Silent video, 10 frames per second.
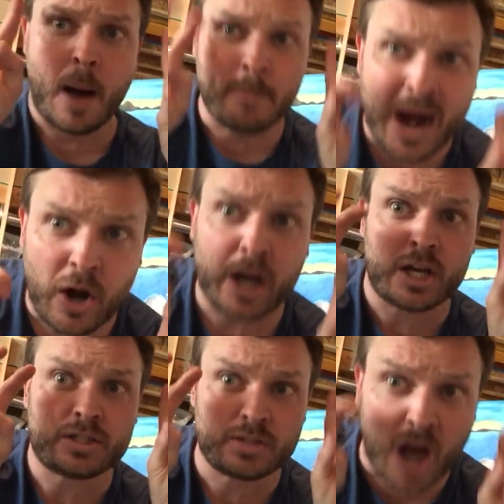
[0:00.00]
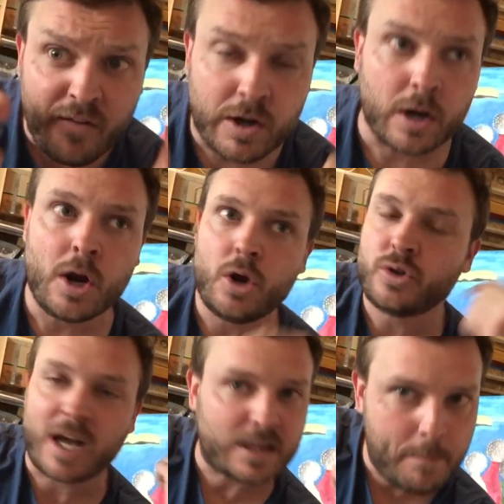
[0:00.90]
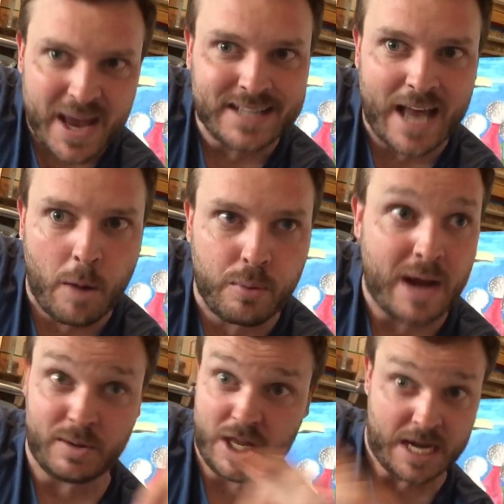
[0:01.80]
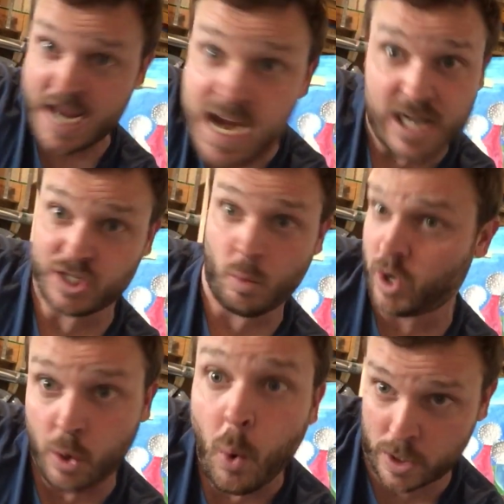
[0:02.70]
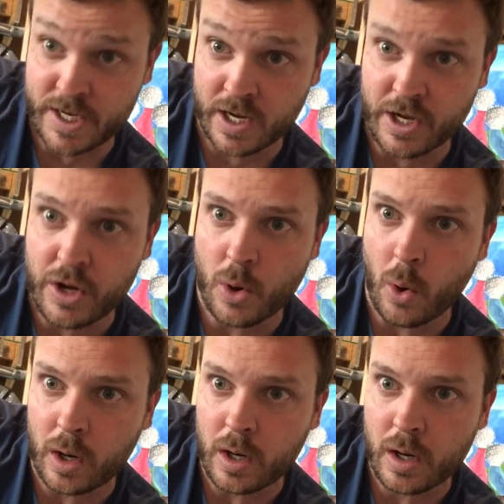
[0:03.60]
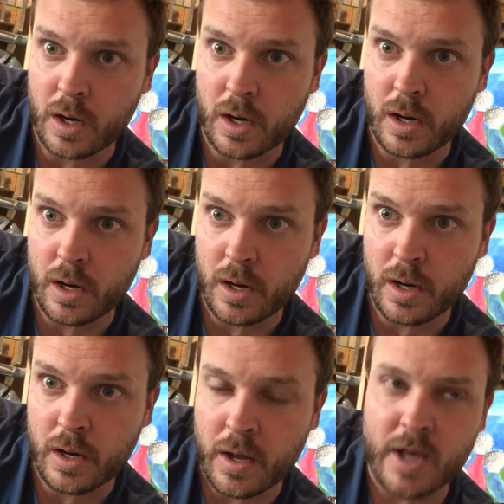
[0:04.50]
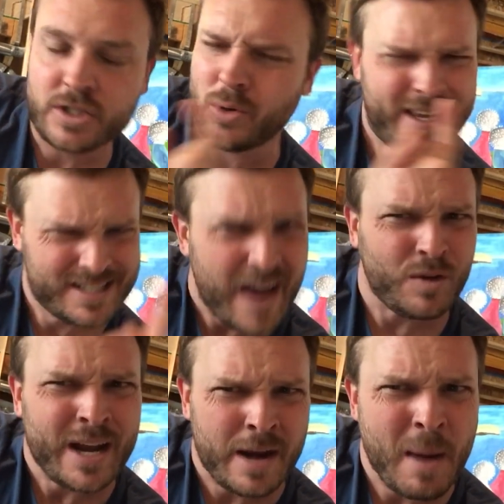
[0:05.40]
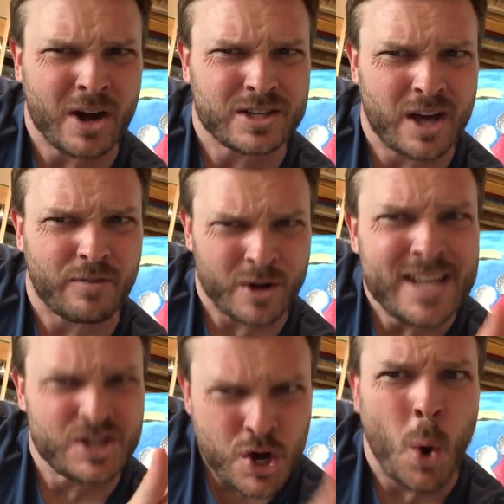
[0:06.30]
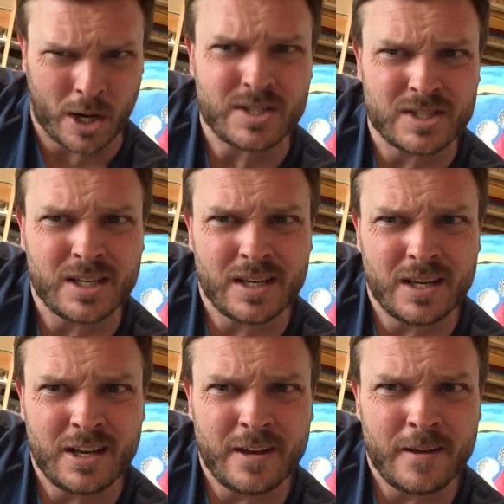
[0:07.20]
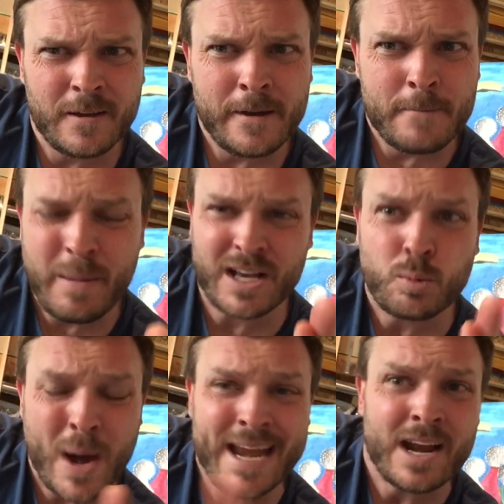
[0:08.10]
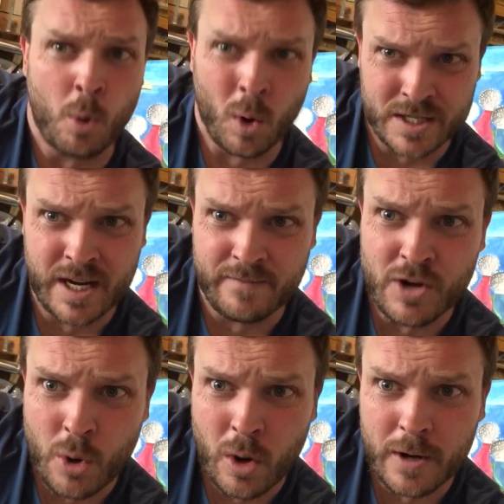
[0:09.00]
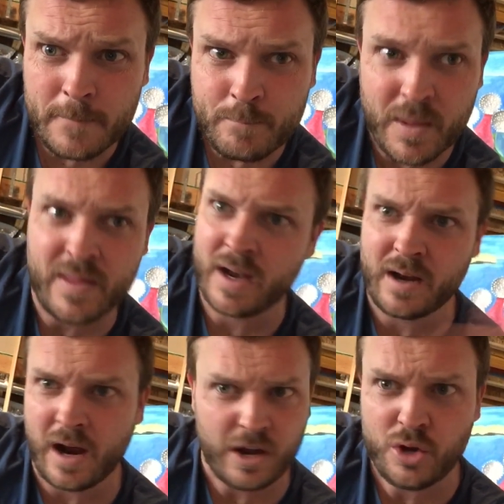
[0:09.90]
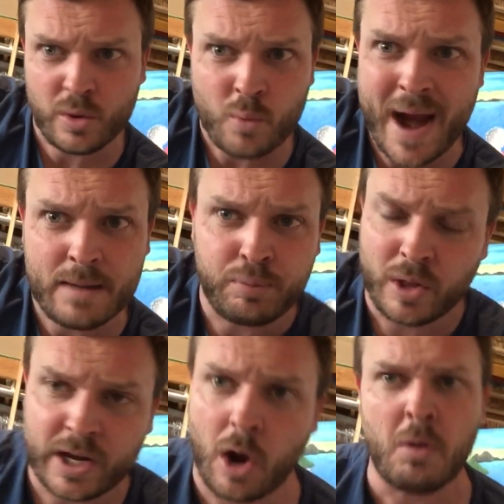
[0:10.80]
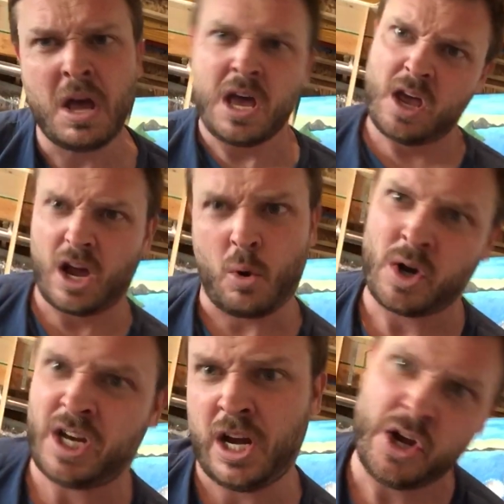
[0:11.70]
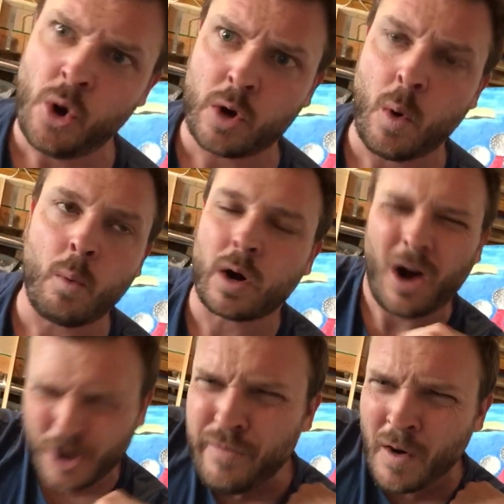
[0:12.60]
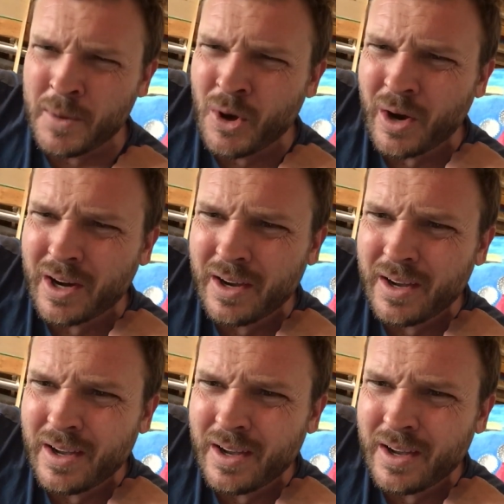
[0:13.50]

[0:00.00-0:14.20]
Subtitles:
America's governor, who's got the biggest outbreak, but then he doesn't want to quarantine in New York. So he's definitely not America's governor. He's New York's. Because we need a quarantine of New York. And then you can write in Politico, a quarantine in New York won't work. Are you from New York?